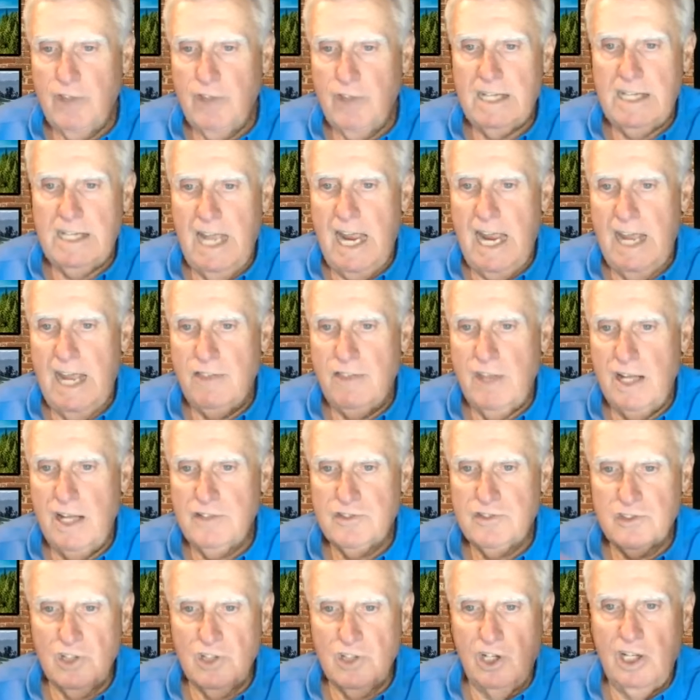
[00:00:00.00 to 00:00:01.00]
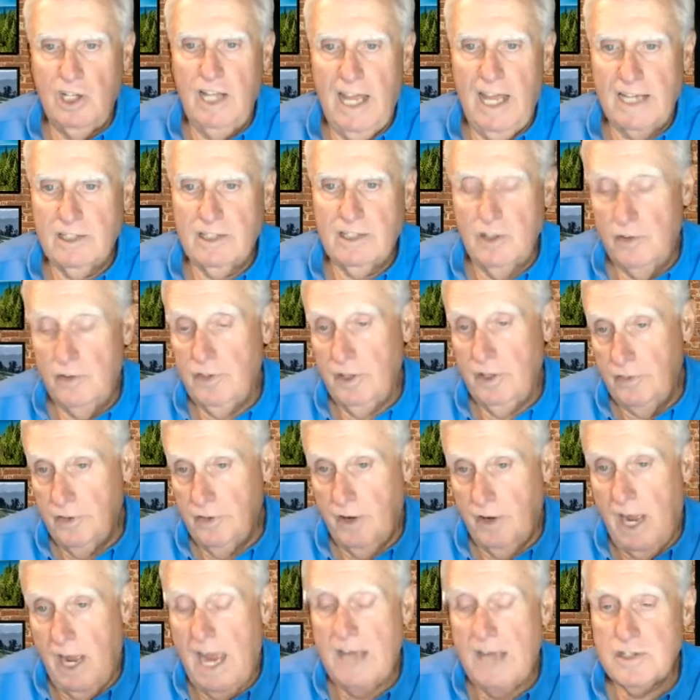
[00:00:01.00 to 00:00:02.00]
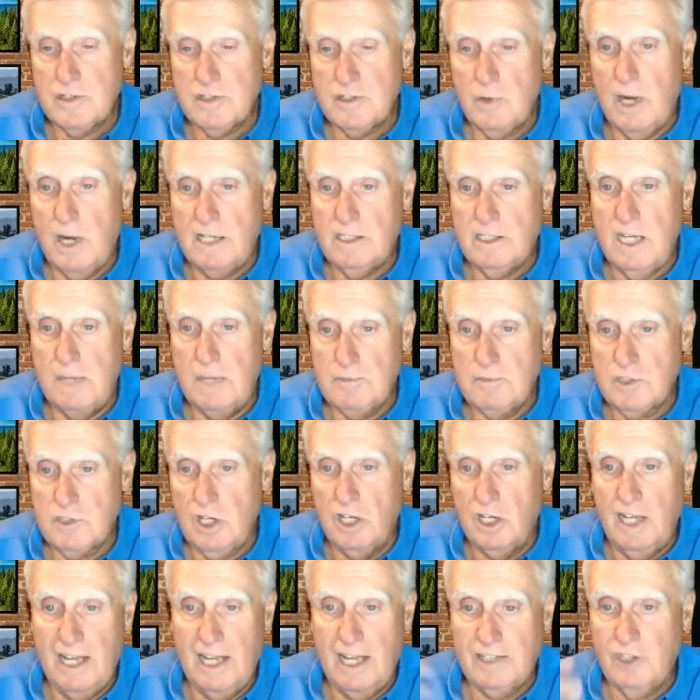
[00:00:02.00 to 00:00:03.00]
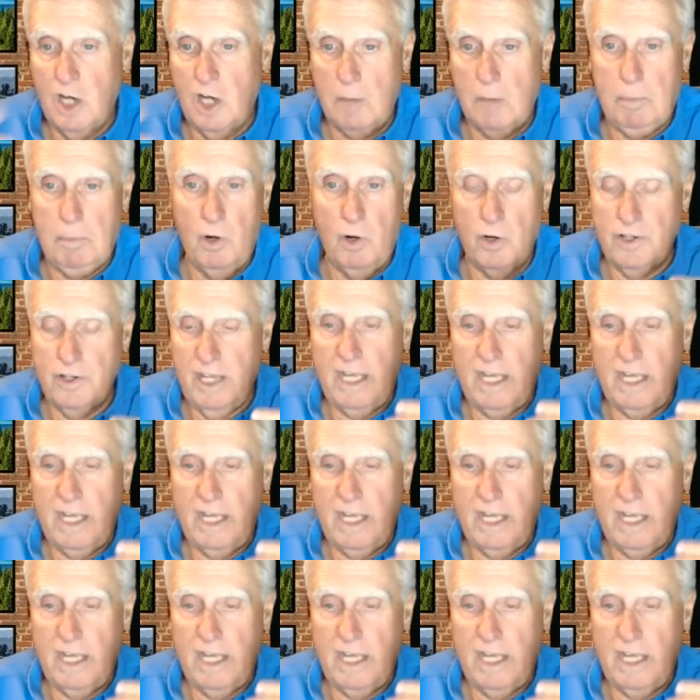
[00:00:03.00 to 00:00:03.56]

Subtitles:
that day then select the highest-ranked teams select their opponent.